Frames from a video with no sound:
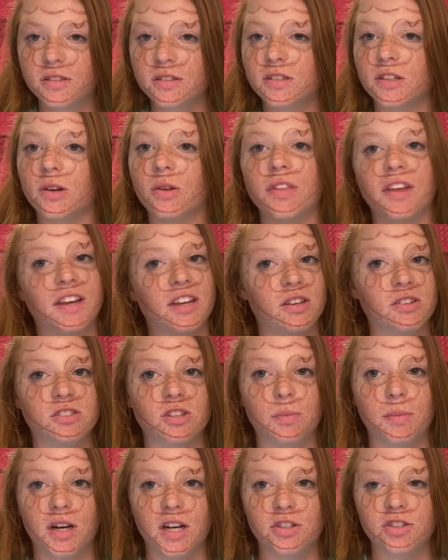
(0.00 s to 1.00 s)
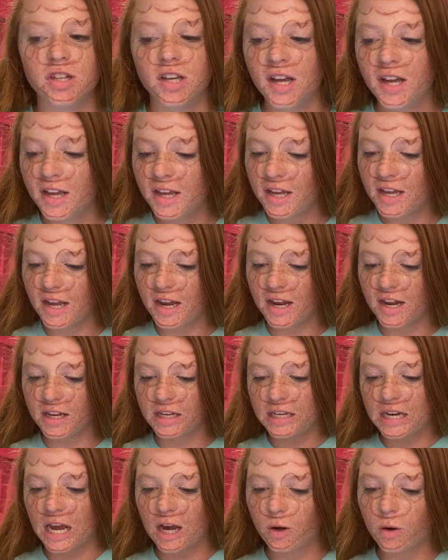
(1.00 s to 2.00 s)
So thank you so much.
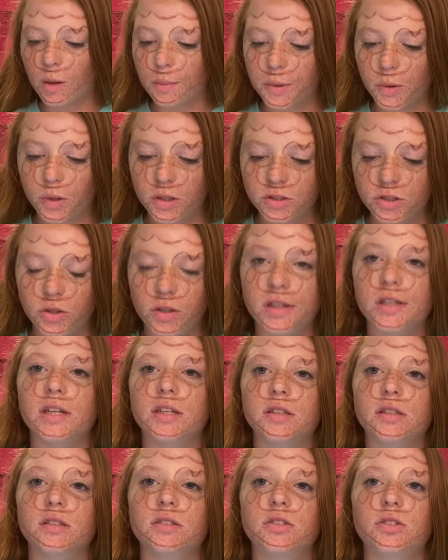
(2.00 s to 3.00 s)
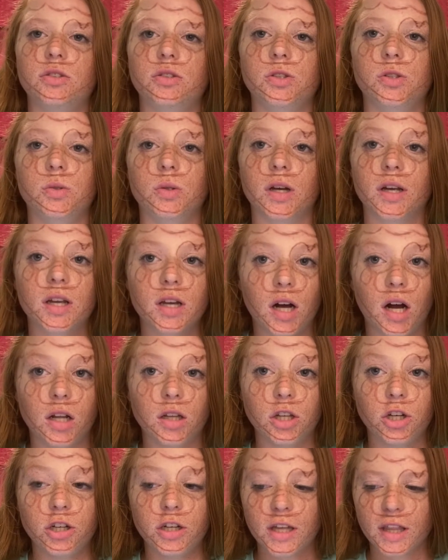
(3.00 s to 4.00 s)
And now I'm going to get into
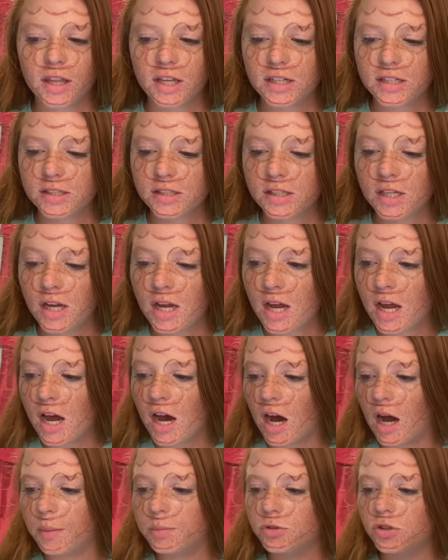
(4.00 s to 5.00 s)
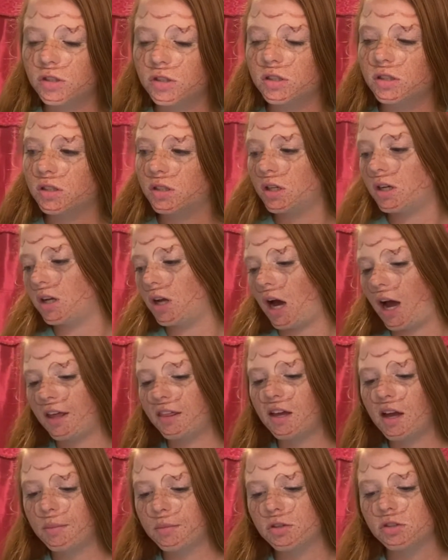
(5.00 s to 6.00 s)
coloring this. I
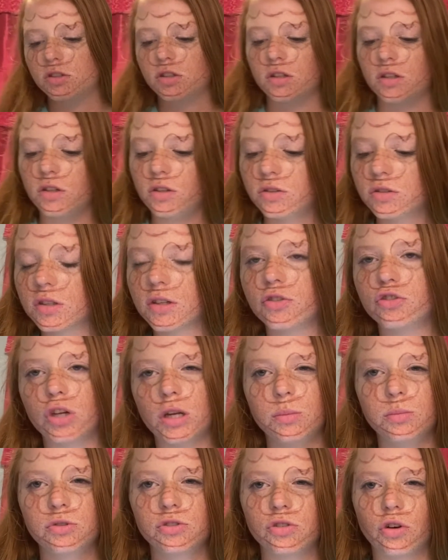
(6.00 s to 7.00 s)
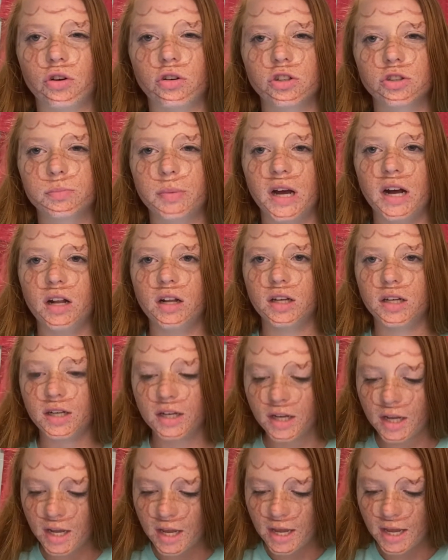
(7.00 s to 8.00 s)
think I'm just going to use the James Charles palette
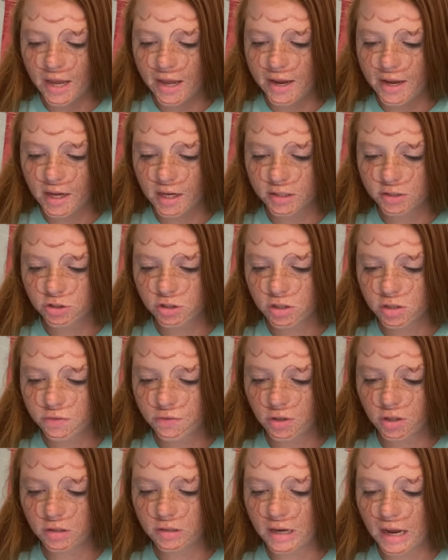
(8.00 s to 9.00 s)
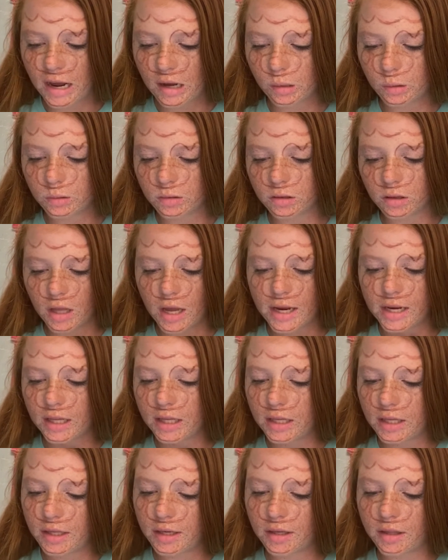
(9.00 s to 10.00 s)
and just for now lay
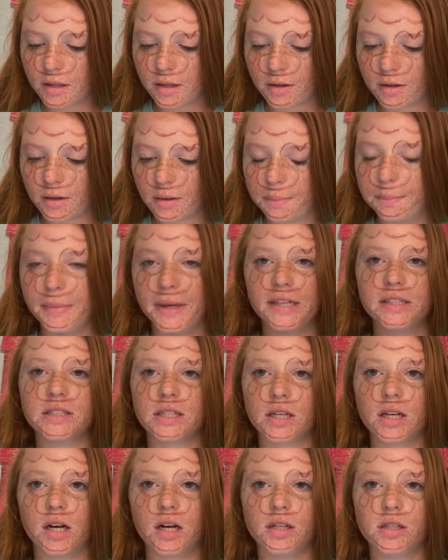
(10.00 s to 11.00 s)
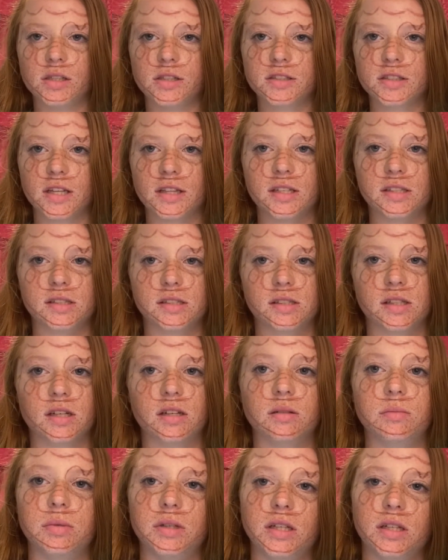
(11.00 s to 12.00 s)
in the basic colors that this is going to
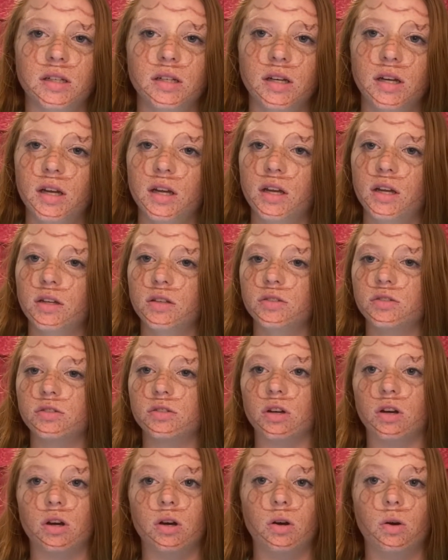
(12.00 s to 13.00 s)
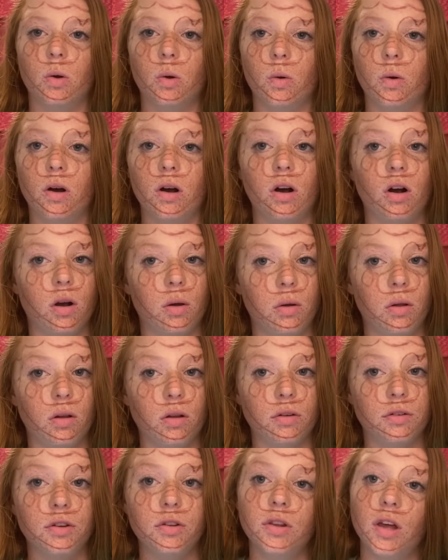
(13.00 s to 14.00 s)
be. So I'll
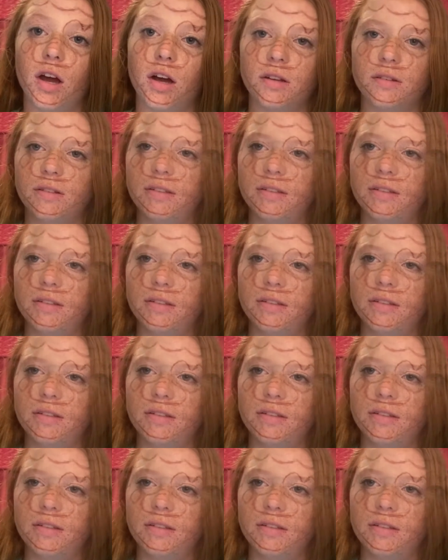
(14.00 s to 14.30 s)
do that.